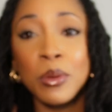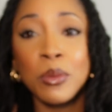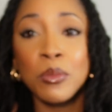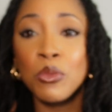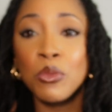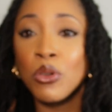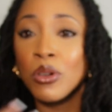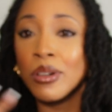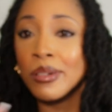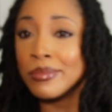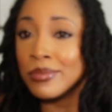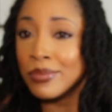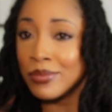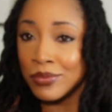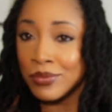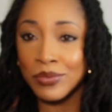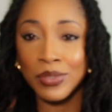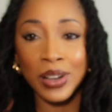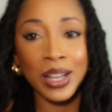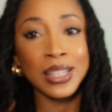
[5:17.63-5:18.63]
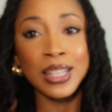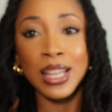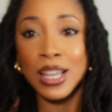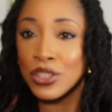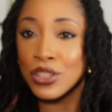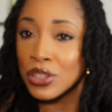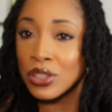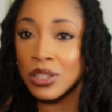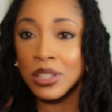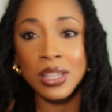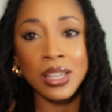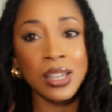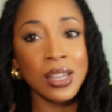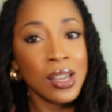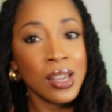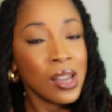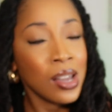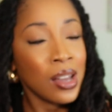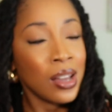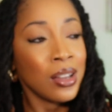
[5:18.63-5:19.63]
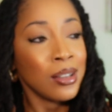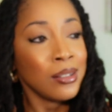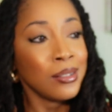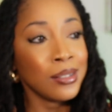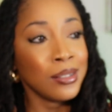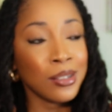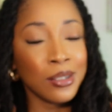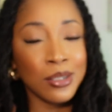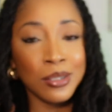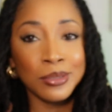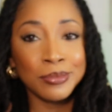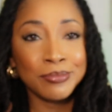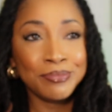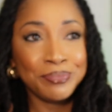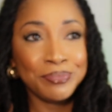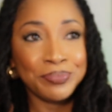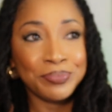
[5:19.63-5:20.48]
bit more financially, you know,